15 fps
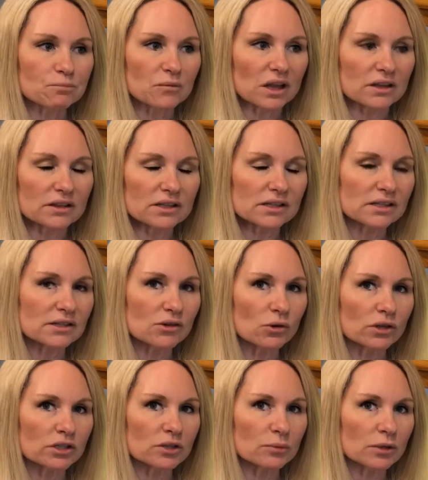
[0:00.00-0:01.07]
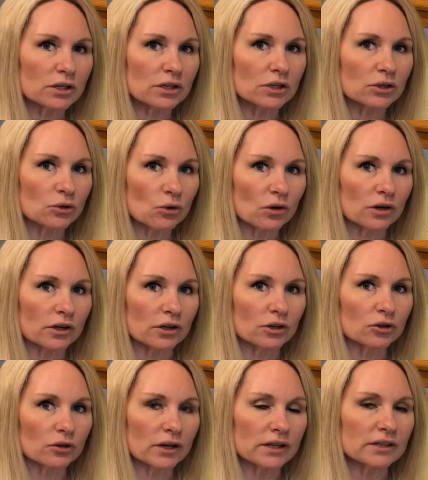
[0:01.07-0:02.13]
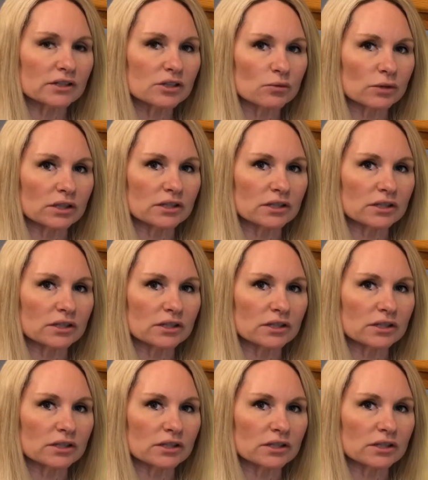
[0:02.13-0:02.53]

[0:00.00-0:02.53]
This is going to be your great sweet